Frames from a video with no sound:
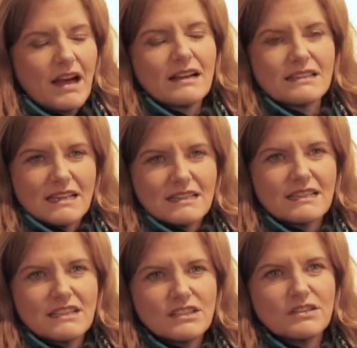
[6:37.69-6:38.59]

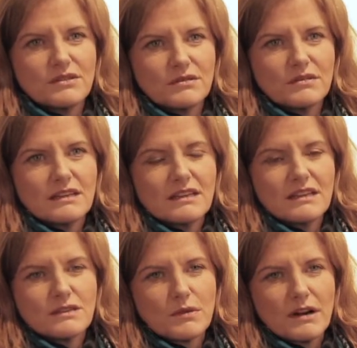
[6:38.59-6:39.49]
access into
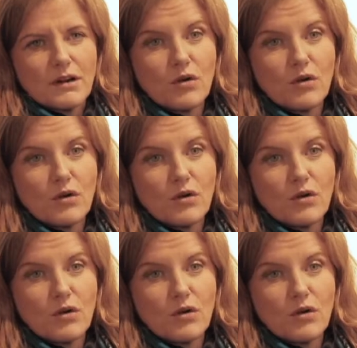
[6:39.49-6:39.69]
his work,